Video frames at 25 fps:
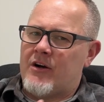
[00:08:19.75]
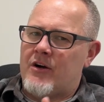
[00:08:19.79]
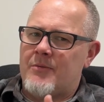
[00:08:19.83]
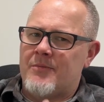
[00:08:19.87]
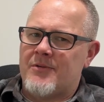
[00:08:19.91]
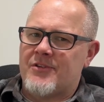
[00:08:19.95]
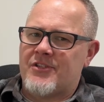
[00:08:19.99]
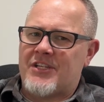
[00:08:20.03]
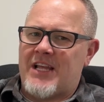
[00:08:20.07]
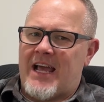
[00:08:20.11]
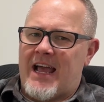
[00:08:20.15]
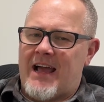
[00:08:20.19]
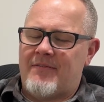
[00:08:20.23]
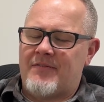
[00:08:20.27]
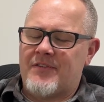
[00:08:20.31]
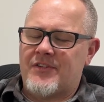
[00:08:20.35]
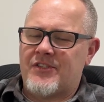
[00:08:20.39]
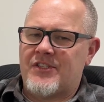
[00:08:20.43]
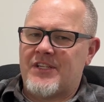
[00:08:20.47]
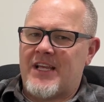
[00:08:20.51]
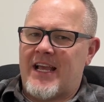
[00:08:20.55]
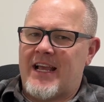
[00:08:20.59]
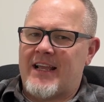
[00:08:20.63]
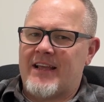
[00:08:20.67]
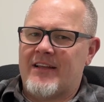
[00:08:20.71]
almost half a
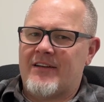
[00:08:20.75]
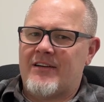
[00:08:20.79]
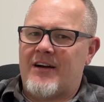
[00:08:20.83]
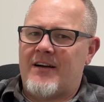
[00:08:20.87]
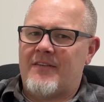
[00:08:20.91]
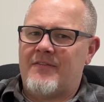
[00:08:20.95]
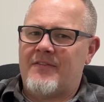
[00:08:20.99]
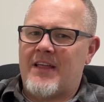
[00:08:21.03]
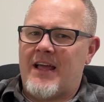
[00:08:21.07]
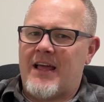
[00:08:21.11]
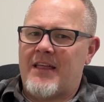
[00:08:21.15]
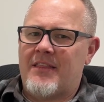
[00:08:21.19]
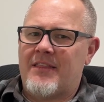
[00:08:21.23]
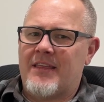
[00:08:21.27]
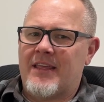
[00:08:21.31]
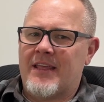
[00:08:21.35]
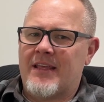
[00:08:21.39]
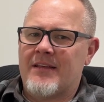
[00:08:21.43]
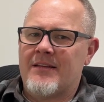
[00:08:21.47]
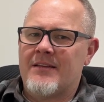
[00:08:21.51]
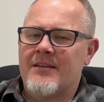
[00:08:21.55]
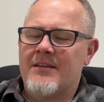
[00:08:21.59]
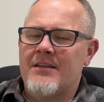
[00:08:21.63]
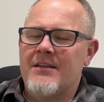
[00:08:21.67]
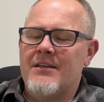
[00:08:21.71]
second off that
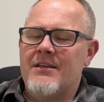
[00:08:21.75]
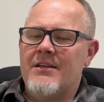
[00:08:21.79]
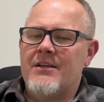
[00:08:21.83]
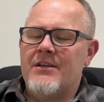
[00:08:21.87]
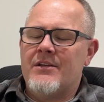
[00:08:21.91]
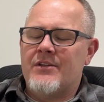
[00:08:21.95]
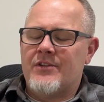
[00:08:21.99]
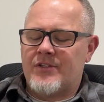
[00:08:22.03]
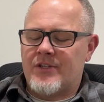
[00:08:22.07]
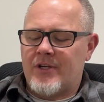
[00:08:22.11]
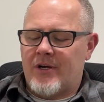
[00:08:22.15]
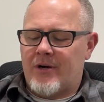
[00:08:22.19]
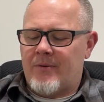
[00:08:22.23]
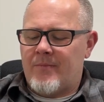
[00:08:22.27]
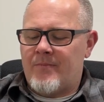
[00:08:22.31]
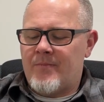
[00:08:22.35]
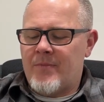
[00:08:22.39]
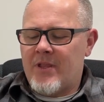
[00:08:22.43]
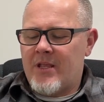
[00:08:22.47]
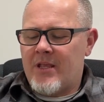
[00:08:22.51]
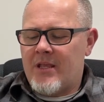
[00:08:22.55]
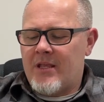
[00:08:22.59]
thing. So